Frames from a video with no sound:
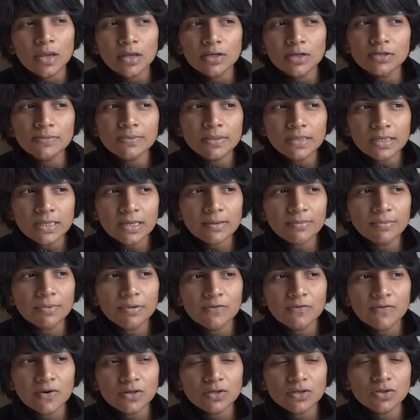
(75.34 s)
typically i
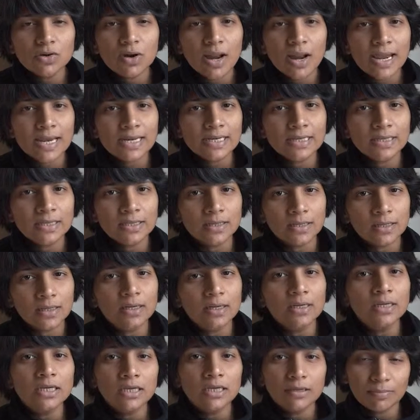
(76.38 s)
prefer to write in the
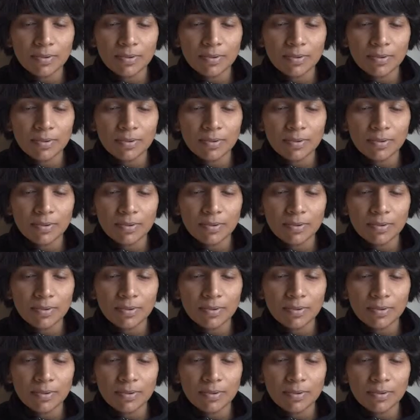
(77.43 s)
earlier